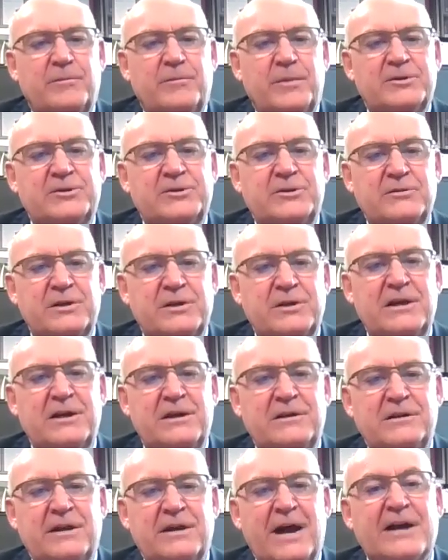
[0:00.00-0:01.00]
But you
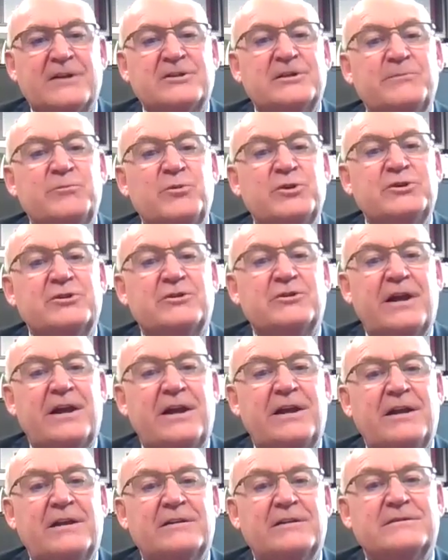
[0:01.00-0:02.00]
need to actually put your
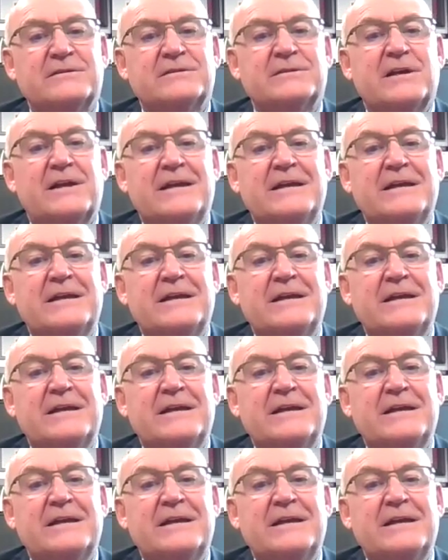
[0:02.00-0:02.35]
hands